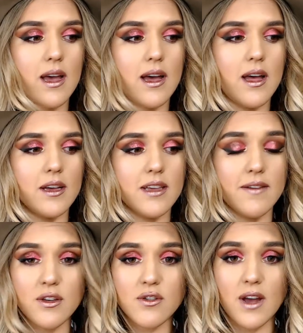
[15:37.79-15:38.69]

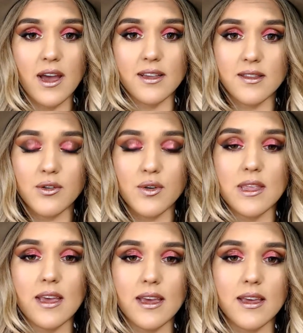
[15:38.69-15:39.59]
give it a try. See what you
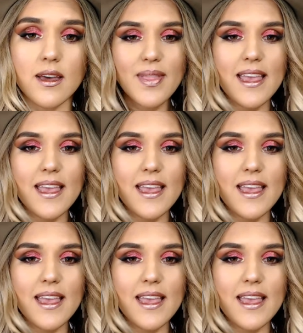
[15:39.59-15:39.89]
think.